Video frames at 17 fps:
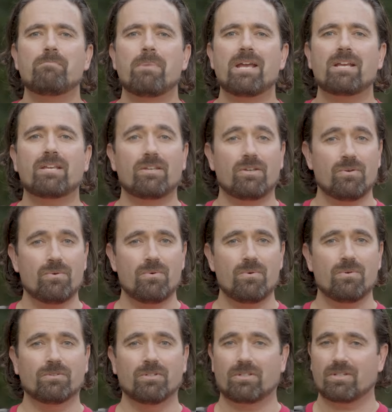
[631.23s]
But as far
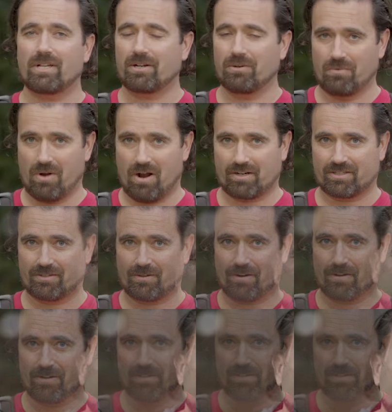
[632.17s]
as the cons go, I would